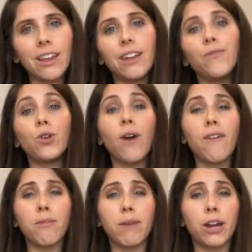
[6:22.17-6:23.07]
And if you don't
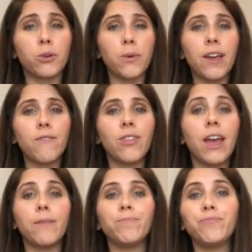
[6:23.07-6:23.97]
have a microwave, then